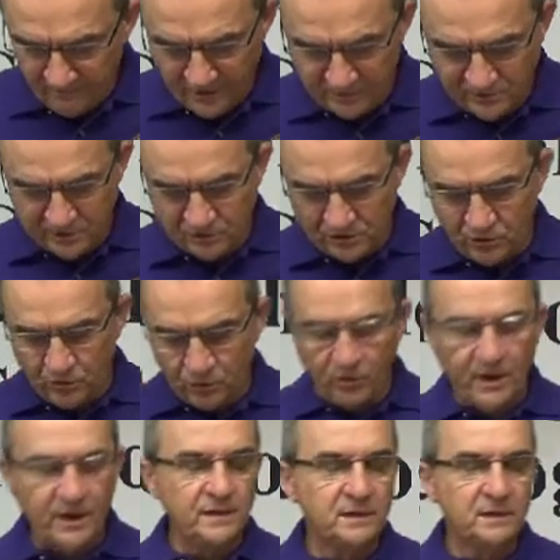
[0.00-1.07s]
There's this
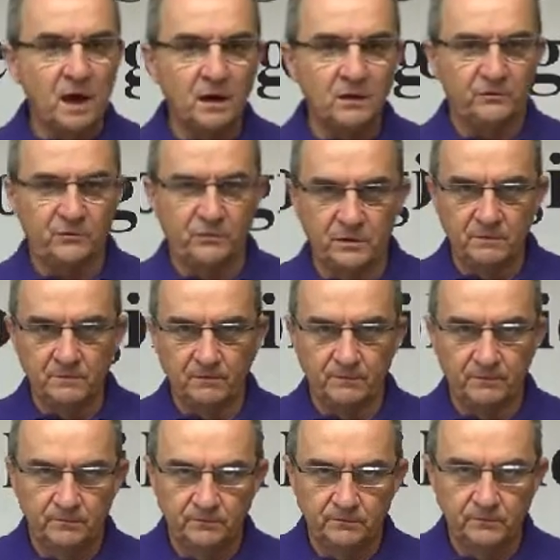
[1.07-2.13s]
great doctrine,
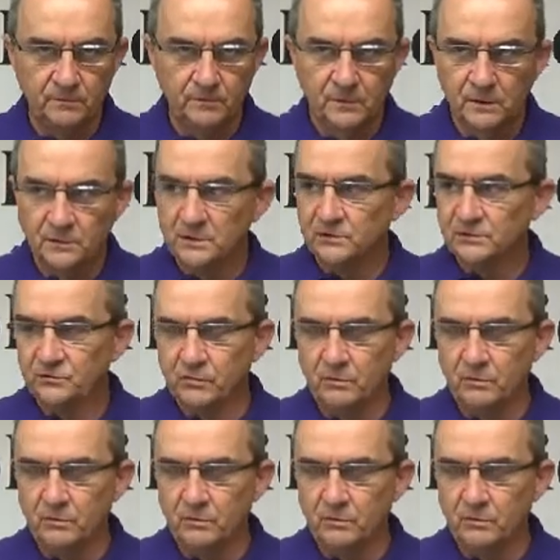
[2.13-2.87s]
this